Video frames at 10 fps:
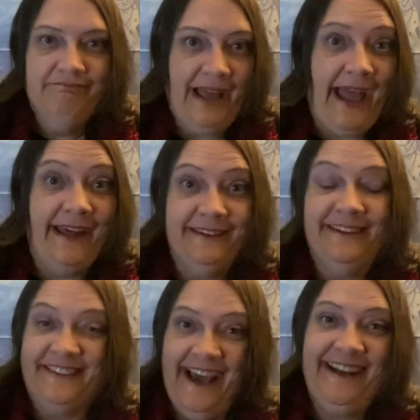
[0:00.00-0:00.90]
And
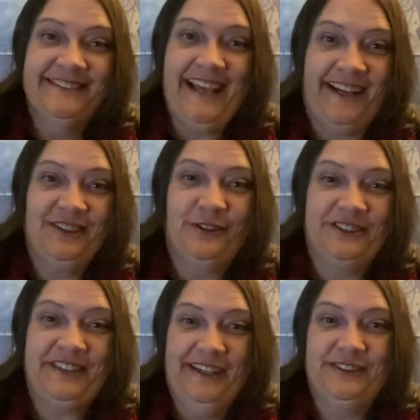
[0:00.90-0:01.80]
that is actual
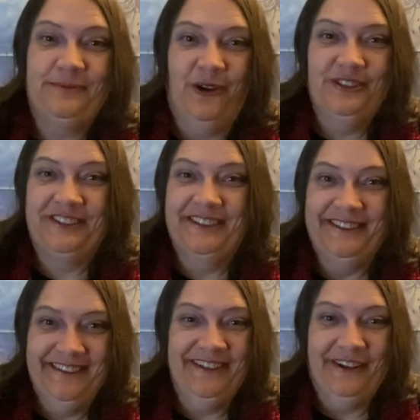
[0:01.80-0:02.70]
state
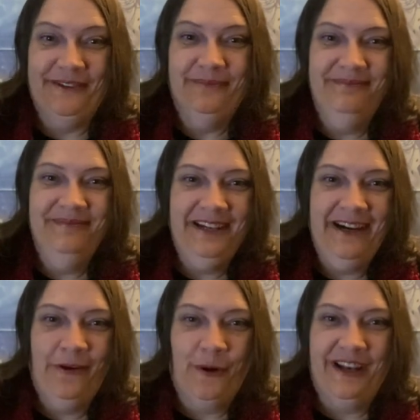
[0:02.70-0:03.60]
sponsored, you know,
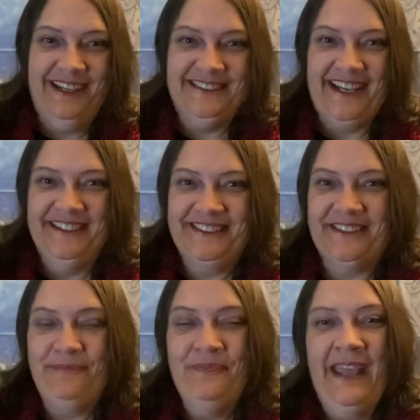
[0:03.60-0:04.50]

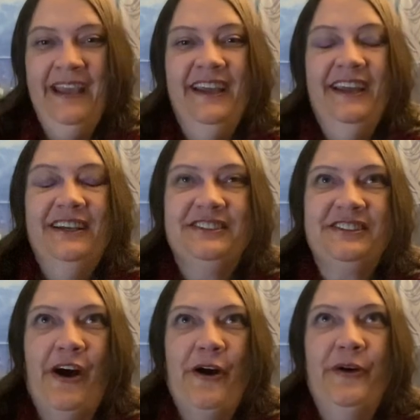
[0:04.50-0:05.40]
organization.
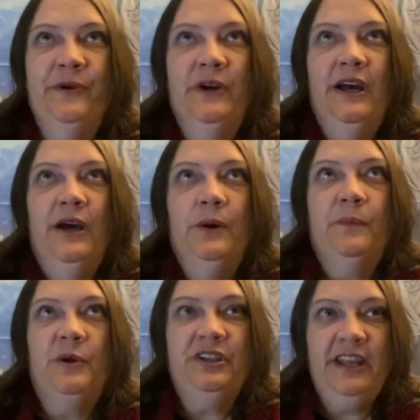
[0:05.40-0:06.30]
So
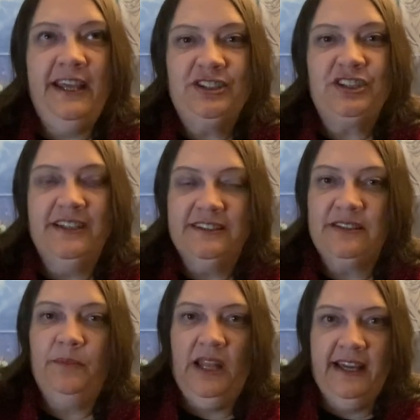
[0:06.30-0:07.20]

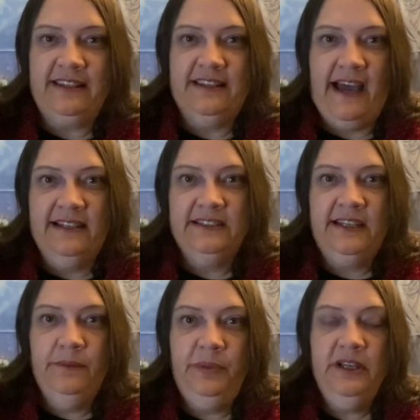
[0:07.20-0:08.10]
protectionism like that
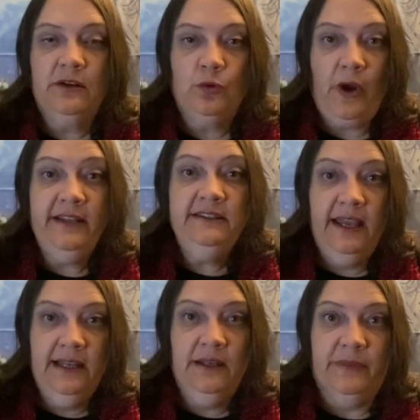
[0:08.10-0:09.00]
can be a great
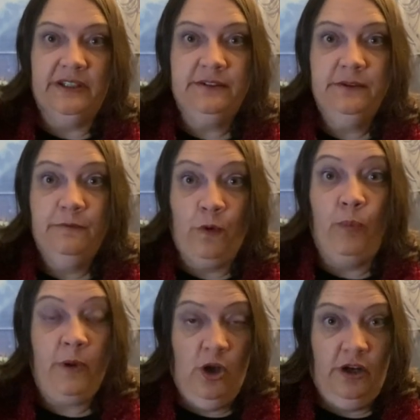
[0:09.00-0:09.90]
element for
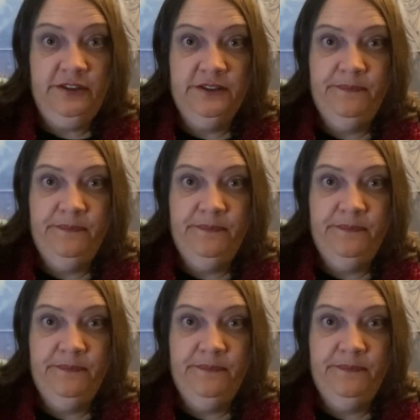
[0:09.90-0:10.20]
plot